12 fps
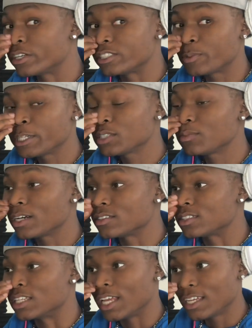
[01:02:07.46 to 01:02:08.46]
Especially
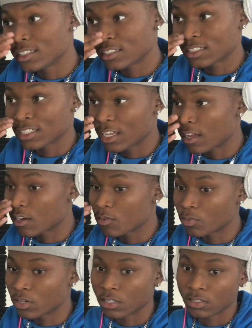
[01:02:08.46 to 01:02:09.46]
about today's society,
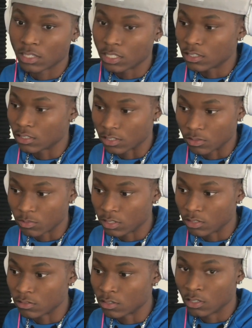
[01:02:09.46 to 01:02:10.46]
bro. Literally,
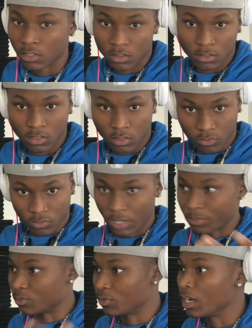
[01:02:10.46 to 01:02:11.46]
we
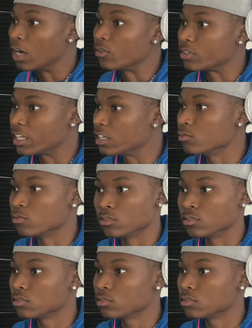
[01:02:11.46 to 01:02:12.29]
wrapped around cameras.